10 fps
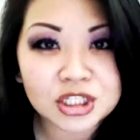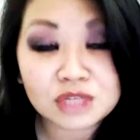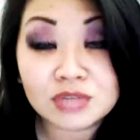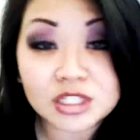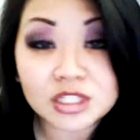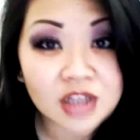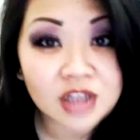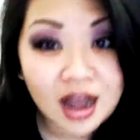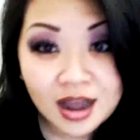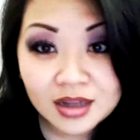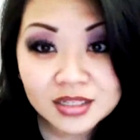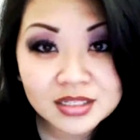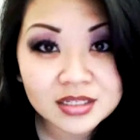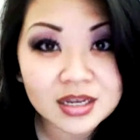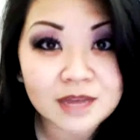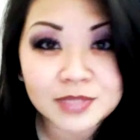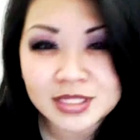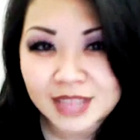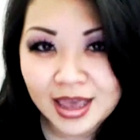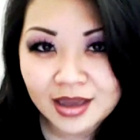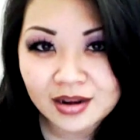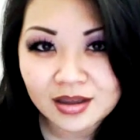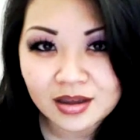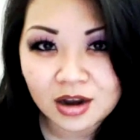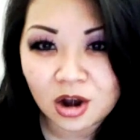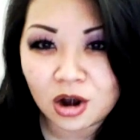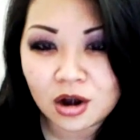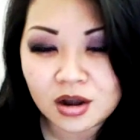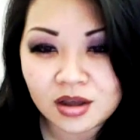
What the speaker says: she was shocked, upset, hurt.